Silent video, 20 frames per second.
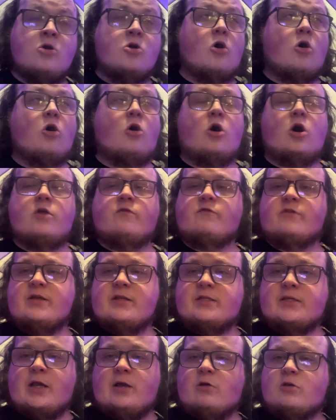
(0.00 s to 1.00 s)
on
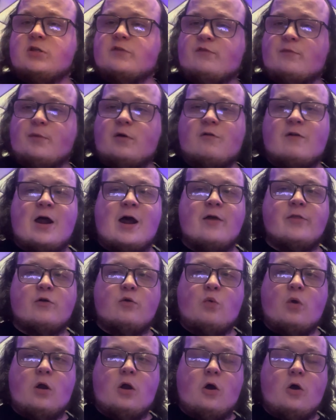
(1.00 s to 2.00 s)
retailers from around the
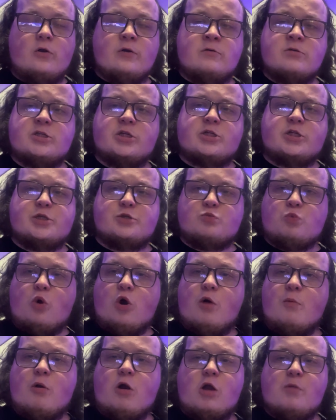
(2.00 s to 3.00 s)
world, such as
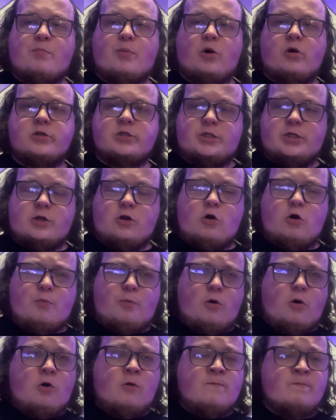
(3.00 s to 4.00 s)
Walmart, Barnes &
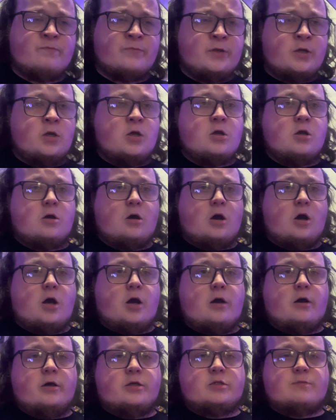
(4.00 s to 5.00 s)
Noble,
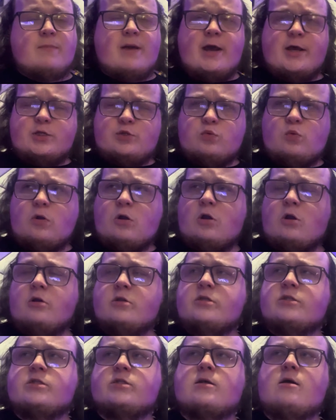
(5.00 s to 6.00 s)
uh,
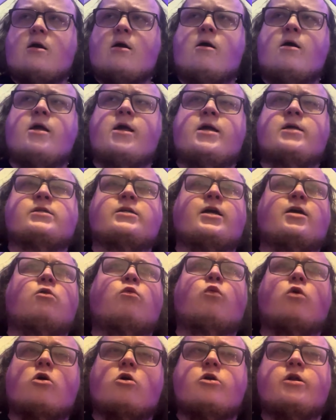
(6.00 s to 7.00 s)
Smashwords. It's like a
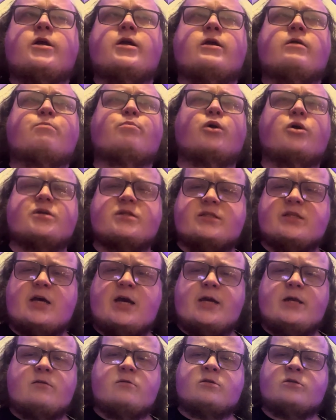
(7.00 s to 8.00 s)
wording book
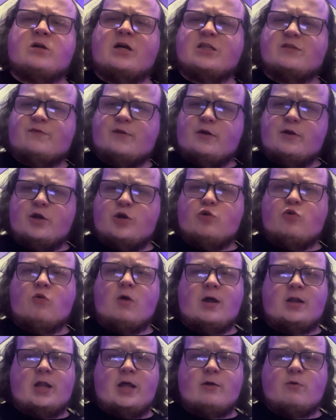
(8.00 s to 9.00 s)
site, so that's very cool.
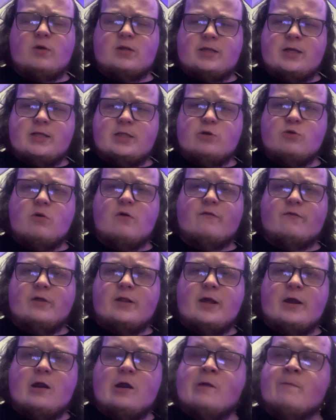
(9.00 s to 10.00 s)
I like what they do over
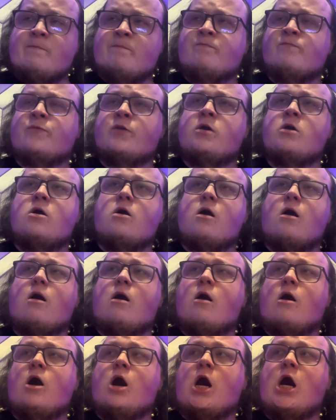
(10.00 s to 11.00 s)
there.
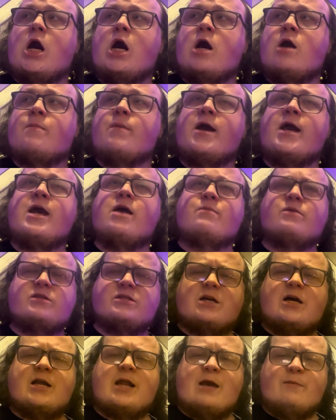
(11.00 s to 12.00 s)
Um,
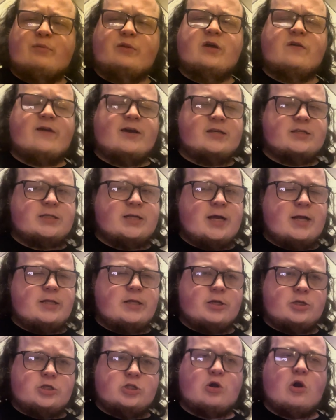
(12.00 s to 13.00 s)
Amazon, I believe I said.
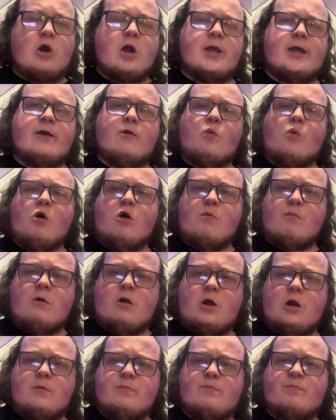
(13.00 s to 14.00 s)
There's Target,
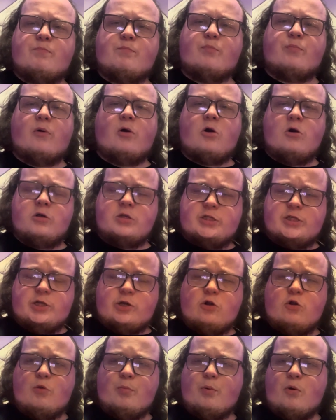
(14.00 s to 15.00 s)
Walmart, Barnes &
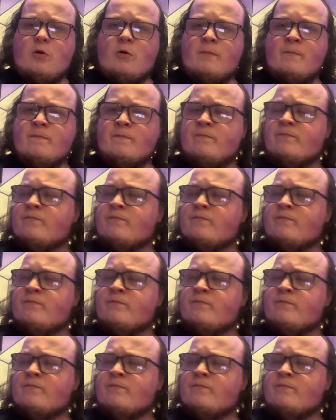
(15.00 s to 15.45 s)
Noble.